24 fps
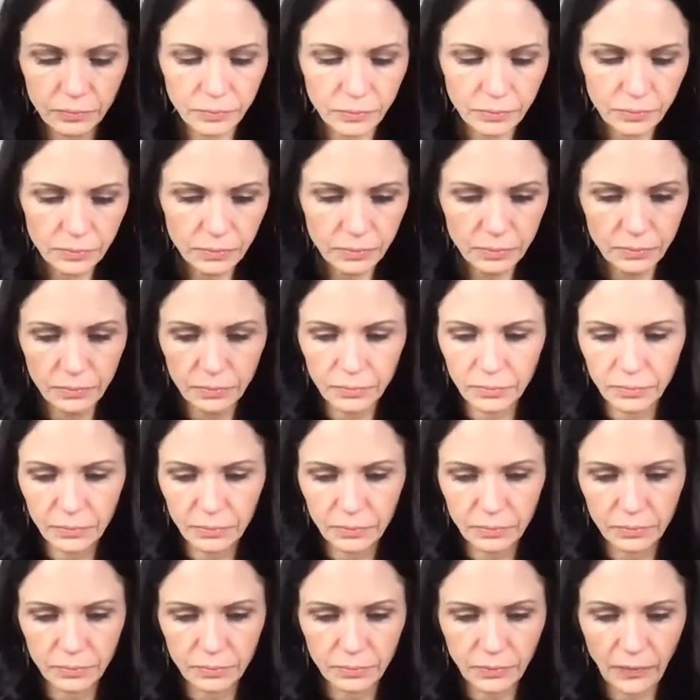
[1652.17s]

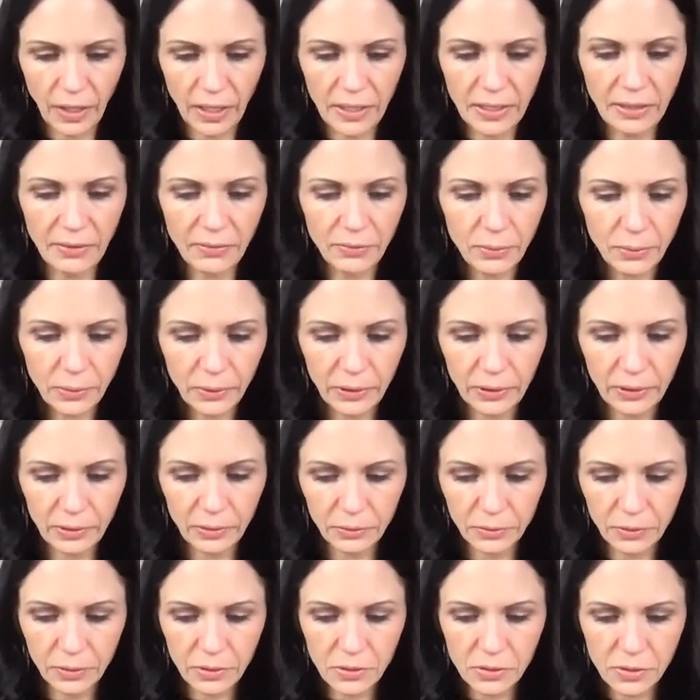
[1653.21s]
i never really
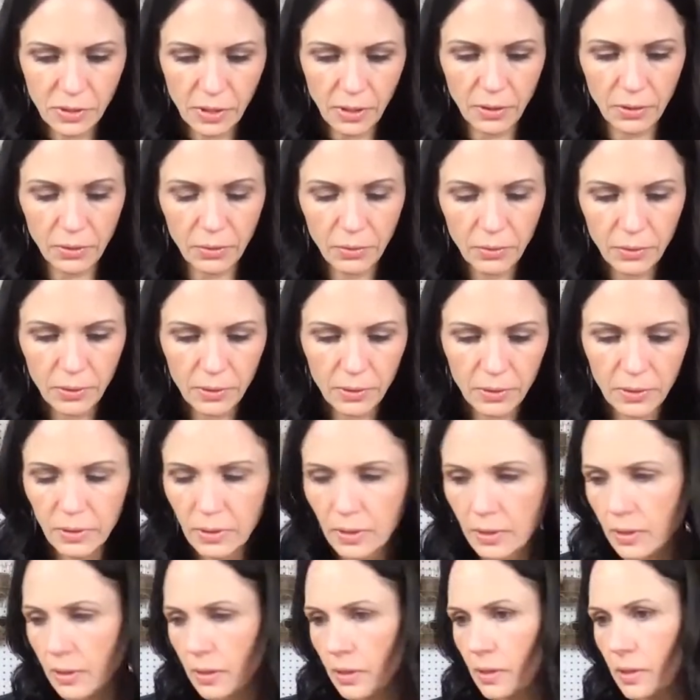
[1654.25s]
learned to sew
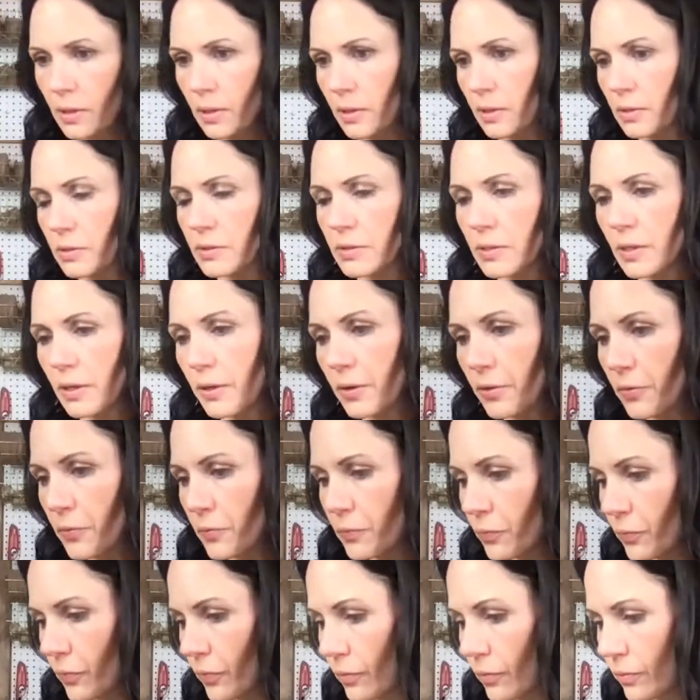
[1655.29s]
so
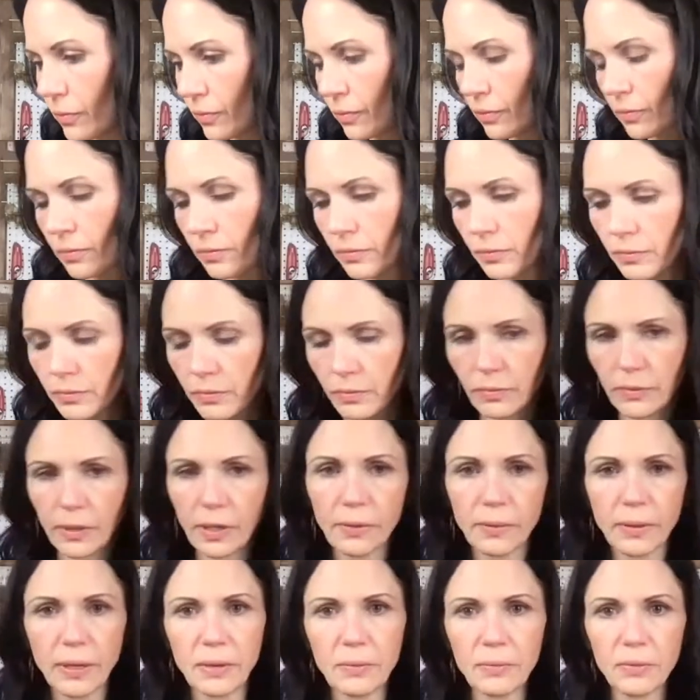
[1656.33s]

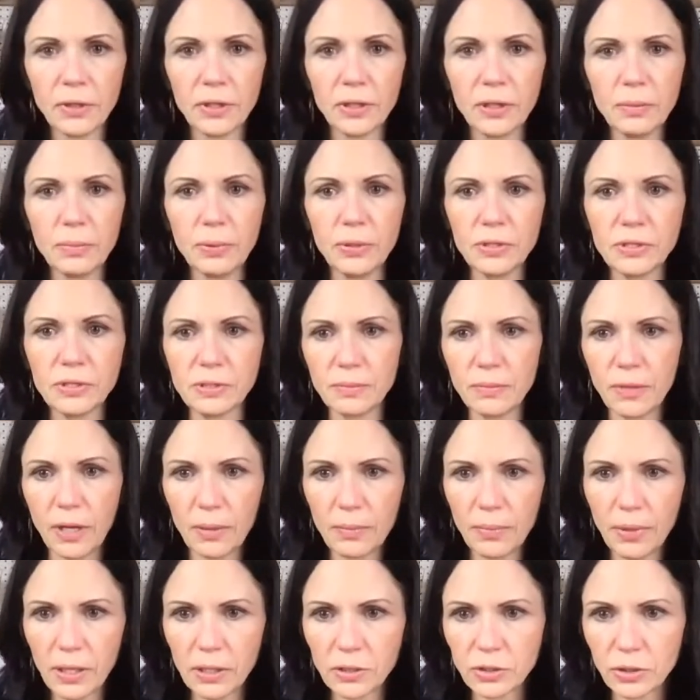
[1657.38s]
all right we're gonna put some
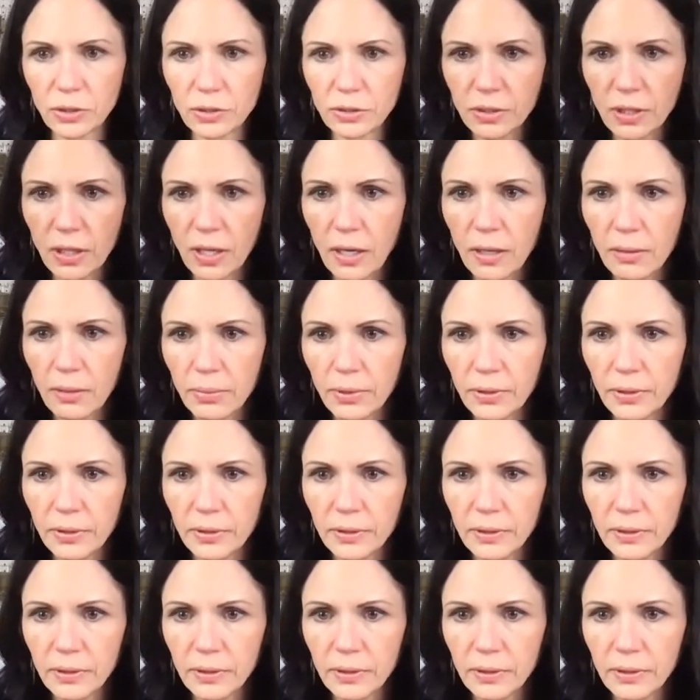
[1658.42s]
mod podge on top